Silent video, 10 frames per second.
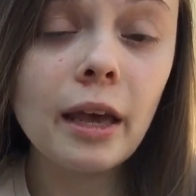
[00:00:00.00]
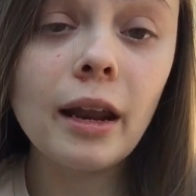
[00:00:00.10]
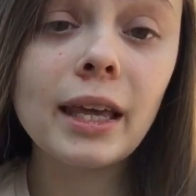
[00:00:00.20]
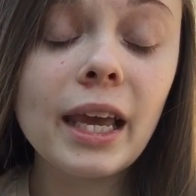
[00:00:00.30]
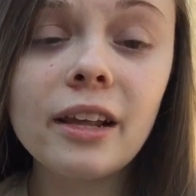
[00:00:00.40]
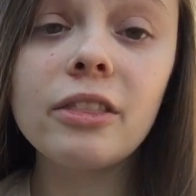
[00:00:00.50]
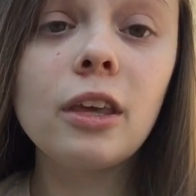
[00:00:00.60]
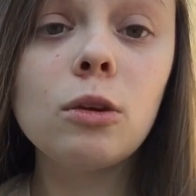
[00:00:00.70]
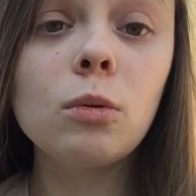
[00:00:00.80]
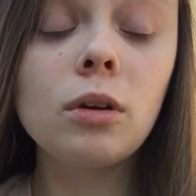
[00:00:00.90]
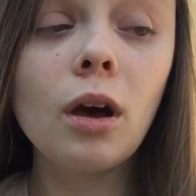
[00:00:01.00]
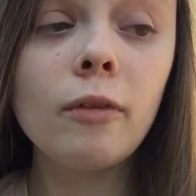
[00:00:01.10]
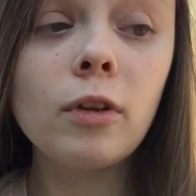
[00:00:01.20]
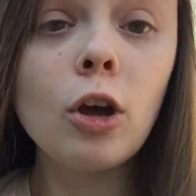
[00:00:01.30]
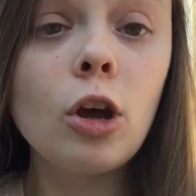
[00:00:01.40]
And I can't thank you
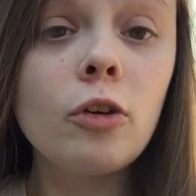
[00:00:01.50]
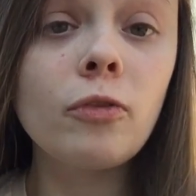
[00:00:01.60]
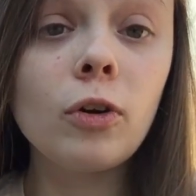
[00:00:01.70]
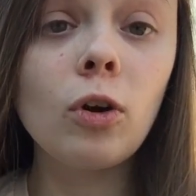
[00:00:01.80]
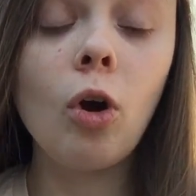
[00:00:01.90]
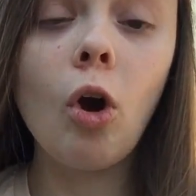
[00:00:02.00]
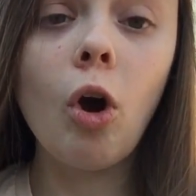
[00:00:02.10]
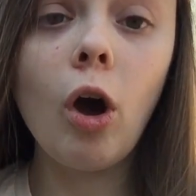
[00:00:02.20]
enough for